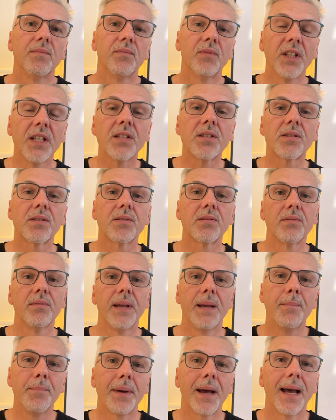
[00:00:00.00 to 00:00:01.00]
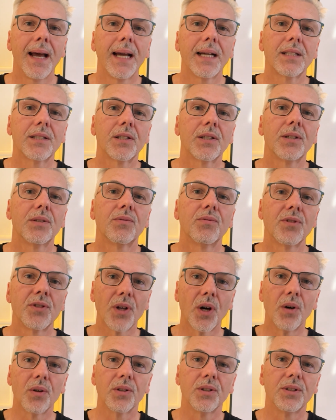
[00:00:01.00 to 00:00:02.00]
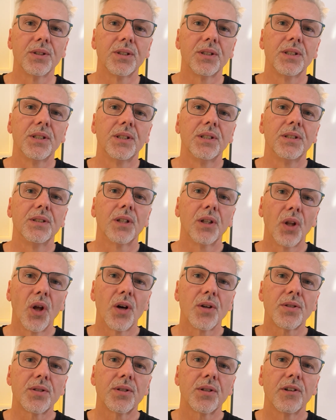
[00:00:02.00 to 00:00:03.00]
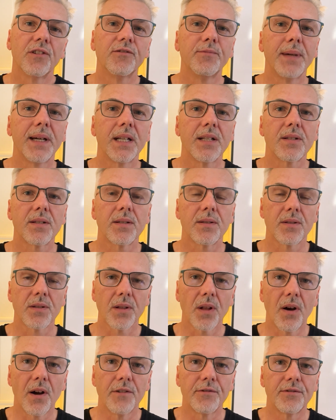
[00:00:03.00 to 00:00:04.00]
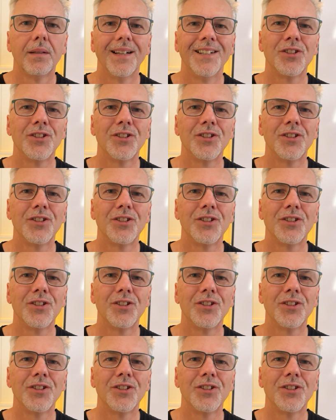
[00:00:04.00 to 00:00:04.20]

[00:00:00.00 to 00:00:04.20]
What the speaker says: This impact resulted in the loss of Madison's life.